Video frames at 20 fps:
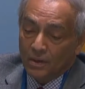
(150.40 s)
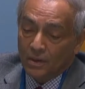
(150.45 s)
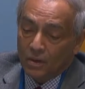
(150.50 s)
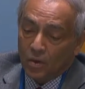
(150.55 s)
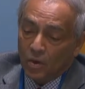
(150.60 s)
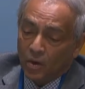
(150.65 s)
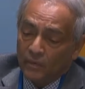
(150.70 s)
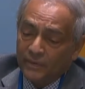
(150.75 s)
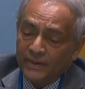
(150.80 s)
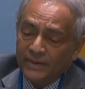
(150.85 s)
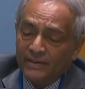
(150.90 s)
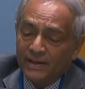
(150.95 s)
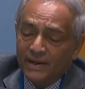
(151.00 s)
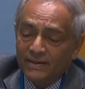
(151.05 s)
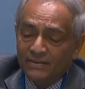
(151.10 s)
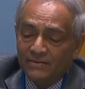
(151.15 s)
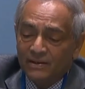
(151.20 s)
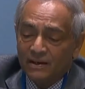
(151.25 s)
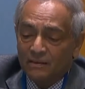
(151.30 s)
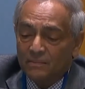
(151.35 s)

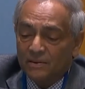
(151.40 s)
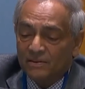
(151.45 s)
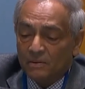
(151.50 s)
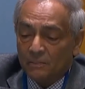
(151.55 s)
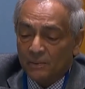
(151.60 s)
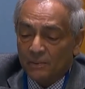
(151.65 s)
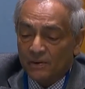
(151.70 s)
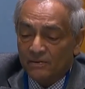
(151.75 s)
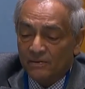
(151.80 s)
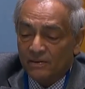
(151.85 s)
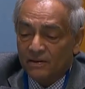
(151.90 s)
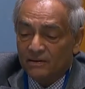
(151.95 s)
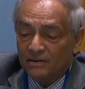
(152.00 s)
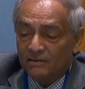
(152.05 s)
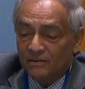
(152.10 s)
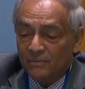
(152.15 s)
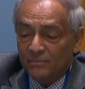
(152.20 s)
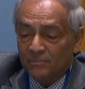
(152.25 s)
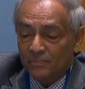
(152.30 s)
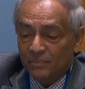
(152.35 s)
COVID-19, Mr.
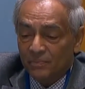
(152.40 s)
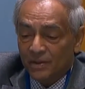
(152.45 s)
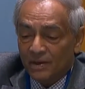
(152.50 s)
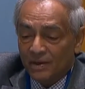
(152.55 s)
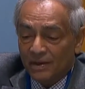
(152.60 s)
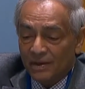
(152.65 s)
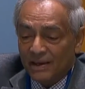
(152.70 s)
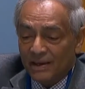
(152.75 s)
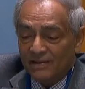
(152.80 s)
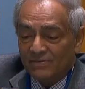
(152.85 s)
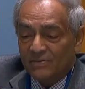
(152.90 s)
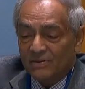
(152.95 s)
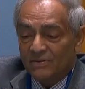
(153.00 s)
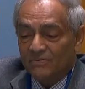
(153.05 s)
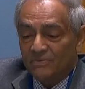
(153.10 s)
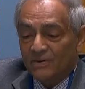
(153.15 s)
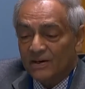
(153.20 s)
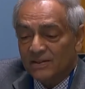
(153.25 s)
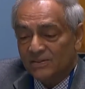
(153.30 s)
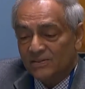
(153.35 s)
President, is
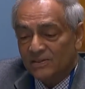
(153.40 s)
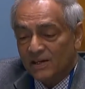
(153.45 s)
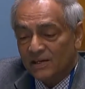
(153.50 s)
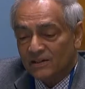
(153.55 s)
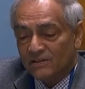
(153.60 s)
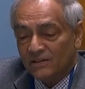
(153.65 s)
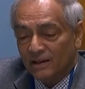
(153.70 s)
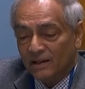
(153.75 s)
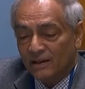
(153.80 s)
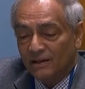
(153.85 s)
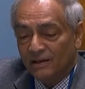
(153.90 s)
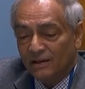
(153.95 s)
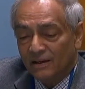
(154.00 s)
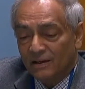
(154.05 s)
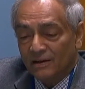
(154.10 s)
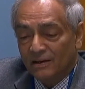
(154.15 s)
devastating